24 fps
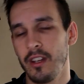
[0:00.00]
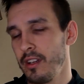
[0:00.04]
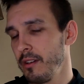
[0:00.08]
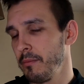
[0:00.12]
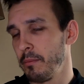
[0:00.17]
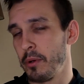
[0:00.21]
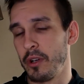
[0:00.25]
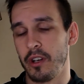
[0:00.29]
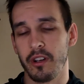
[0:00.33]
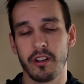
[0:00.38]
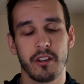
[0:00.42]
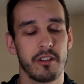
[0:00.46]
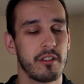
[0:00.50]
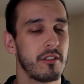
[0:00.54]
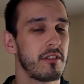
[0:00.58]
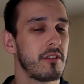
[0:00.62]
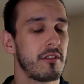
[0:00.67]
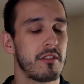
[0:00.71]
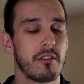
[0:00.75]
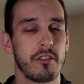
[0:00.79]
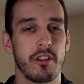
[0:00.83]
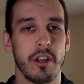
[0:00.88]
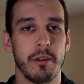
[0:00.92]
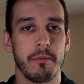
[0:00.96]
put a
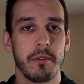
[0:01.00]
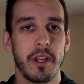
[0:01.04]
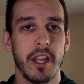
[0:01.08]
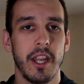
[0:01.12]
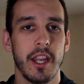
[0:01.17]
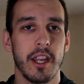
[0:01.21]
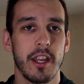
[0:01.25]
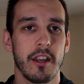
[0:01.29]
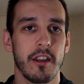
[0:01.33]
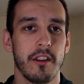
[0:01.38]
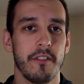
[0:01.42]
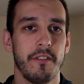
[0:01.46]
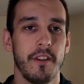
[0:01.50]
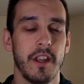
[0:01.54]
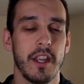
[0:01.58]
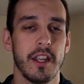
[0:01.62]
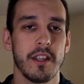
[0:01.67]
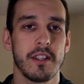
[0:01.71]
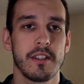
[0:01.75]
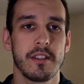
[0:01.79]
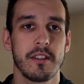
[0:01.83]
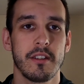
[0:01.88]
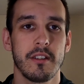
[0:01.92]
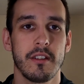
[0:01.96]
cream cake in your
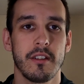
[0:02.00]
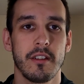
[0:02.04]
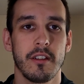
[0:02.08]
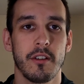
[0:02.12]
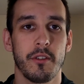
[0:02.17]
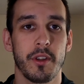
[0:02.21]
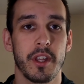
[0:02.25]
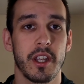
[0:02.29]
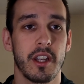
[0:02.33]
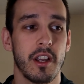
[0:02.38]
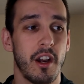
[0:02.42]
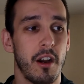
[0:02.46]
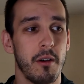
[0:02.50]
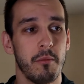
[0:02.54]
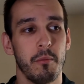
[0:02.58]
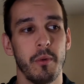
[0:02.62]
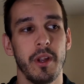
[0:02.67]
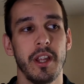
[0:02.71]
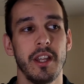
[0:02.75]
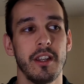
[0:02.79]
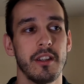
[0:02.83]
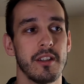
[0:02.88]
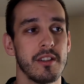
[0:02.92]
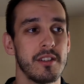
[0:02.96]
face, or they can't
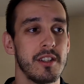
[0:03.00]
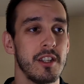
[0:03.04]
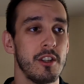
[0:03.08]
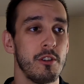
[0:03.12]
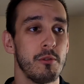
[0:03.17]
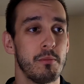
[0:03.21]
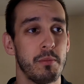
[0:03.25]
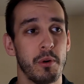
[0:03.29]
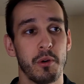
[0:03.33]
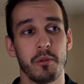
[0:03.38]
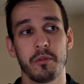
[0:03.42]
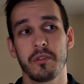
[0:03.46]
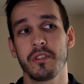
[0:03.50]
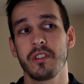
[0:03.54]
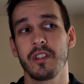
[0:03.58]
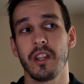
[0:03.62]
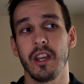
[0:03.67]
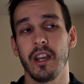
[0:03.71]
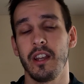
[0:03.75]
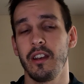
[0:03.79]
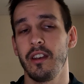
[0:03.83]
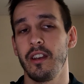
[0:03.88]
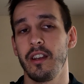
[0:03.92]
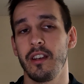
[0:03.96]
wait to see you post
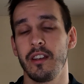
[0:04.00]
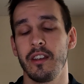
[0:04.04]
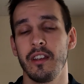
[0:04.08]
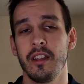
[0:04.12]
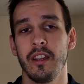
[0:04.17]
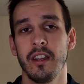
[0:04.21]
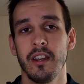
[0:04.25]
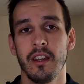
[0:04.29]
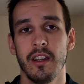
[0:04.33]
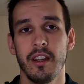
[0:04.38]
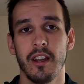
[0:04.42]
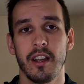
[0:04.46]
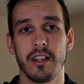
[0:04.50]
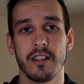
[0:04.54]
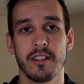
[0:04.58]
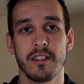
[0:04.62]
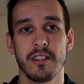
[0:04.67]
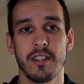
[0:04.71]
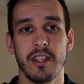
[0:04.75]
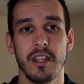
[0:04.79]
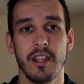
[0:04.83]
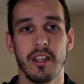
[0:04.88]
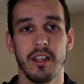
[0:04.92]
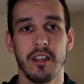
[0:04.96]
that and
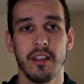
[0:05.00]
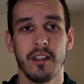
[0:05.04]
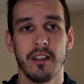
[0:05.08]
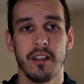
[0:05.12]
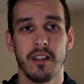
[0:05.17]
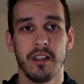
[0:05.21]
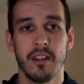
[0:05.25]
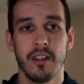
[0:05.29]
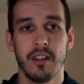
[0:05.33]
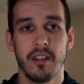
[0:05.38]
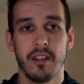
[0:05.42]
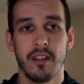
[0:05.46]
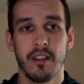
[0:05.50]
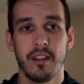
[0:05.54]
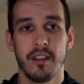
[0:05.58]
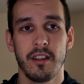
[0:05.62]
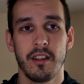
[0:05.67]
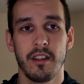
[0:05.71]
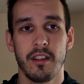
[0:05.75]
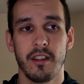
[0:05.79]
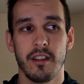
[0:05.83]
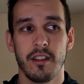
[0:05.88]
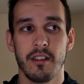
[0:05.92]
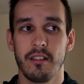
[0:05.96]
see
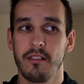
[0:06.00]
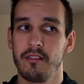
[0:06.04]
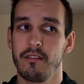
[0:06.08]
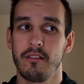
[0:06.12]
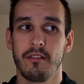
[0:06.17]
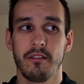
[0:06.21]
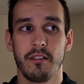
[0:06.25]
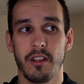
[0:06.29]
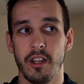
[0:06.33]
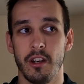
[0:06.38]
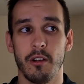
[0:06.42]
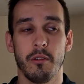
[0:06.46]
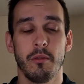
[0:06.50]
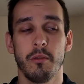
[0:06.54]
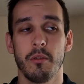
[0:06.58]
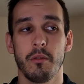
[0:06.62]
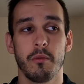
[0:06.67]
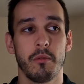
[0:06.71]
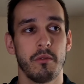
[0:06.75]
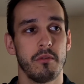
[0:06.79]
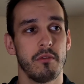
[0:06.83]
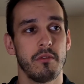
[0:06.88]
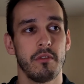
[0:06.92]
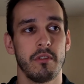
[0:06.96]
you
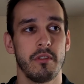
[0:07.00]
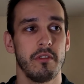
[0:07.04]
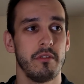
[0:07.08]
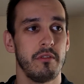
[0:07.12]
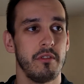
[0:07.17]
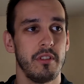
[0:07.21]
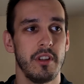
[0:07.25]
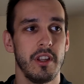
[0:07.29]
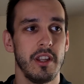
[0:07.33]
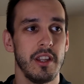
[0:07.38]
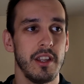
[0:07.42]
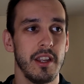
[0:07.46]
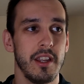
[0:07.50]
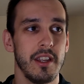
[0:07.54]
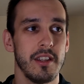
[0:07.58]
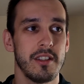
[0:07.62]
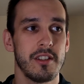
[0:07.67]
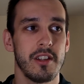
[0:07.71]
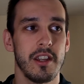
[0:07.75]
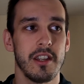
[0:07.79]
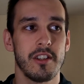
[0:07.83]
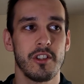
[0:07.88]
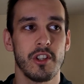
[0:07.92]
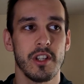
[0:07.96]
know,
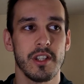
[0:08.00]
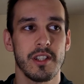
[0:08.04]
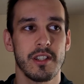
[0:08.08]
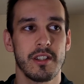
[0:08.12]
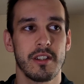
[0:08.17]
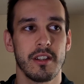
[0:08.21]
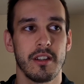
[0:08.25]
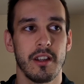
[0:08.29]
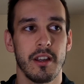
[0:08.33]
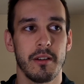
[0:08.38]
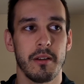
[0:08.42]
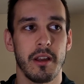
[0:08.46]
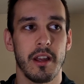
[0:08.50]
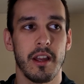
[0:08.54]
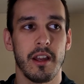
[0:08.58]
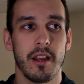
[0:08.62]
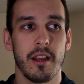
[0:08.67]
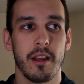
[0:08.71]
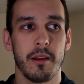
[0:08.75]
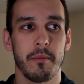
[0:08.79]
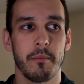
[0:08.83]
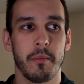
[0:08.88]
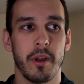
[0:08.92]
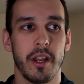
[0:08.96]
it's just
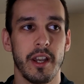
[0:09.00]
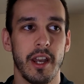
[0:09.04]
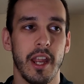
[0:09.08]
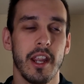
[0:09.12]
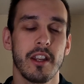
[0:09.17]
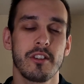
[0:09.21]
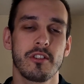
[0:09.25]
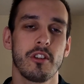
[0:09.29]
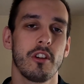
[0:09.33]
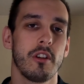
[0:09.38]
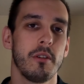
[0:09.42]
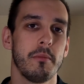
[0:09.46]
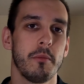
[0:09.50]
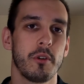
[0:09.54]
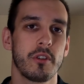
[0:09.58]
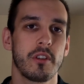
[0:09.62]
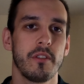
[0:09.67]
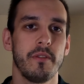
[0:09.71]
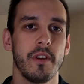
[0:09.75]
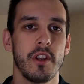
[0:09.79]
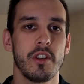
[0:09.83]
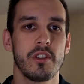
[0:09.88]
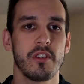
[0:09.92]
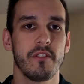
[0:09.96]
an external
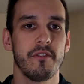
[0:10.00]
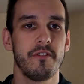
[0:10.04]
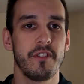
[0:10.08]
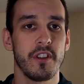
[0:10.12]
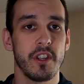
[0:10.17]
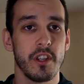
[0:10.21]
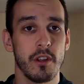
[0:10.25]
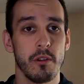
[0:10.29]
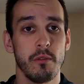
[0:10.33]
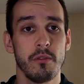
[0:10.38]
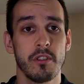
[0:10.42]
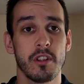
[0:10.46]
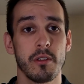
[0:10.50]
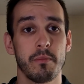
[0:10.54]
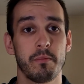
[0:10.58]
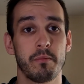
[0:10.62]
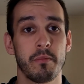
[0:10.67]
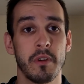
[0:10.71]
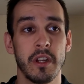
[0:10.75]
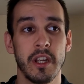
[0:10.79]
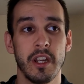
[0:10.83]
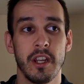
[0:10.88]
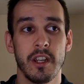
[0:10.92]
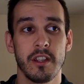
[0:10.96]
motivation for you to
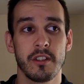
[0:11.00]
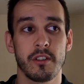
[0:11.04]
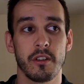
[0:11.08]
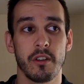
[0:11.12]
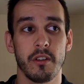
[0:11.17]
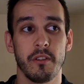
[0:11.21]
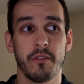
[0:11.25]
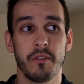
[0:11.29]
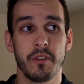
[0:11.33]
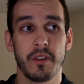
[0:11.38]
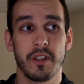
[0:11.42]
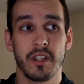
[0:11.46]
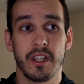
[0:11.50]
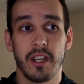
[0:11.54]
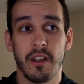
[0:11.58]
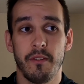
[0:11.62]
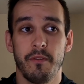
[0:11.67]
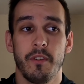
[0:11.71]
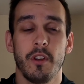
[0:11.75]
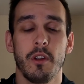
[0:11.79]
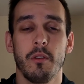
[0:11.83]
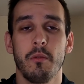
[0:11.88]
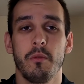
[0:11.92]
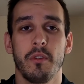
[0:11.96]
sort of give
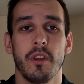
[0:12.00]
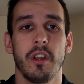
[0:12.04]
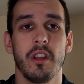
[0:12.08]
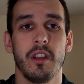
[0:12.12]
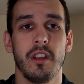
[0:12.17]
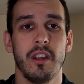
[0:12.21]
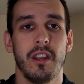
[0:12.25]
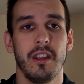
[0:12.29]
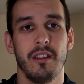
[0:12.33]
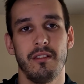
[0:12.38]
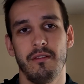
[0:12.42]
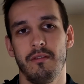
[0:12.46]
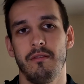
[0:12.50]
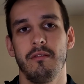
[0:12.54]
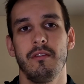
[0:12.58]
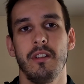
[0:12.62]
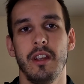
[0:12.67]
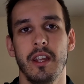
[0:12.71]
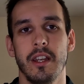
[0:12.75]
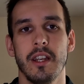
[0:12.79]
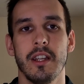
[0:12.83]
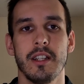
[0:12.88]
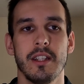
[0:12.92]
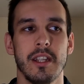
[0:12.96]
you the
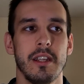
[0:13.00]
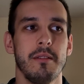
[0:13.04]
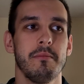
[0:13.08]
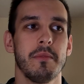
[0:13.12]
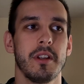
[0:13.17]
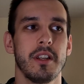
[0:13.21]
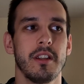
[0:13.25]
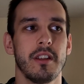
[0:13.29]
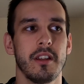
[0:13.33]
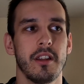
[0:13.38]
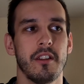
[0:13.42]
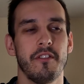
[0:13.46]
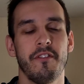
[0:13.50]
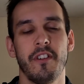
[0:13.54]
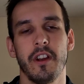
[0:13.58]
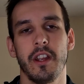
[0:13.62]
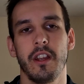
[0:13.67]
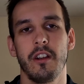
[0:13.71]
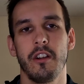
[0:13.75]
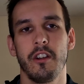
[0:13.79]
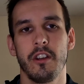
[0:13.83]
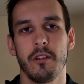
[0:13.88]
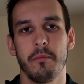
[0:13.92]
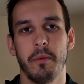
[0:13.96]
inner demon and the
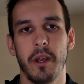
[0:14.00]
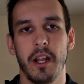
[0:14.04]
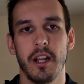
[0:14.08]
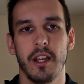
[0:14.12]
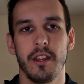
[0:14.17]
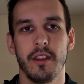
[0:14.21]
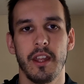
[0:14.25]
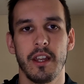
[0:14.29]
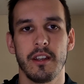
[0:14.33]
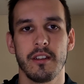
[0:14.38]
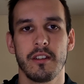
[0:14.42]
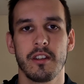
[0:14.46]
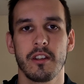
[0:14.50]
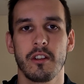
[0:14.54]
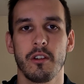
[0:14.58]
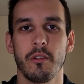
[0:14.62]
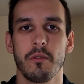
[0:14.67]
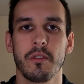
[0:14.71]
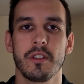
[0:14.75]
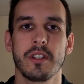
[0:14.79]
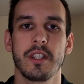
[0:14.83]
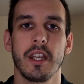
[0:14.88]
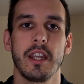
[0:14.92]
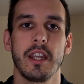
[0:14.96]
fire in your belly then to go and say,